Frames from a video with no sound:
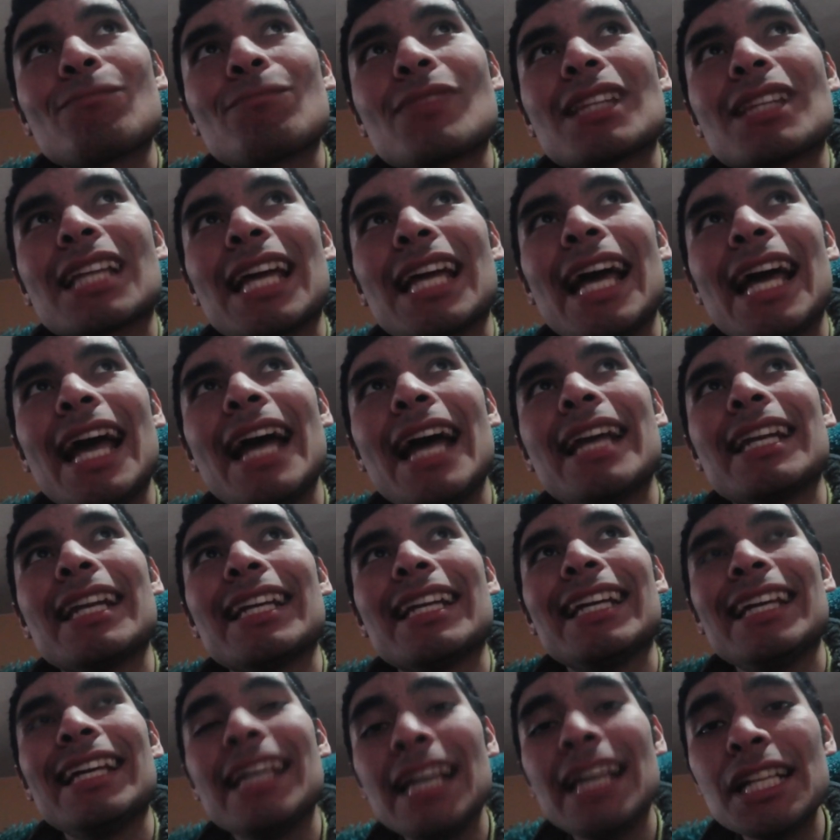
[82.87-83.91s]
And
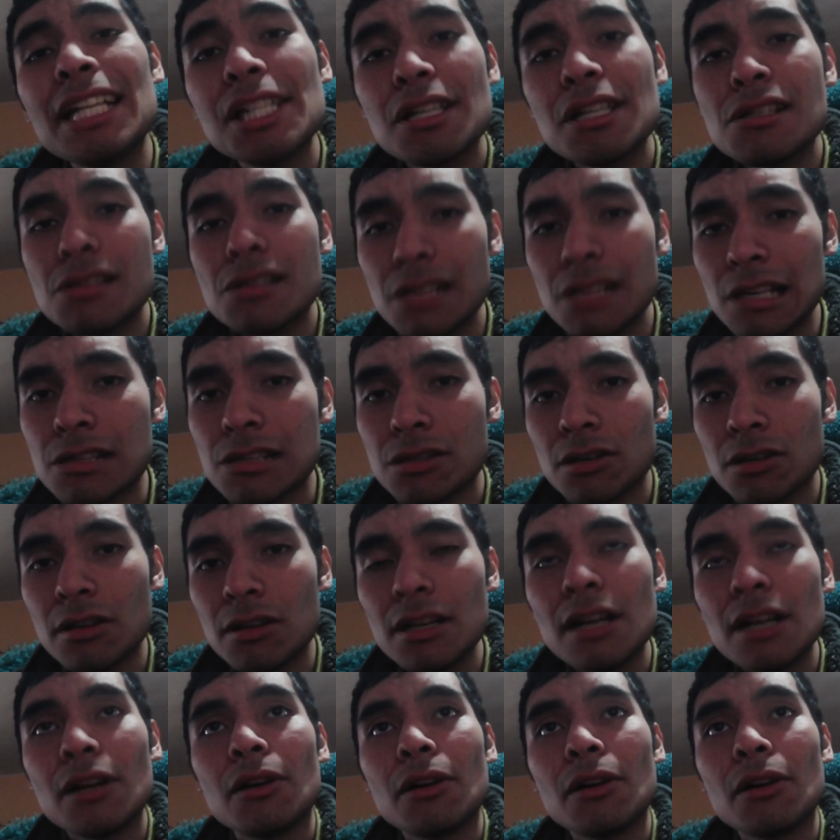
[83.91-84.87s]
each season,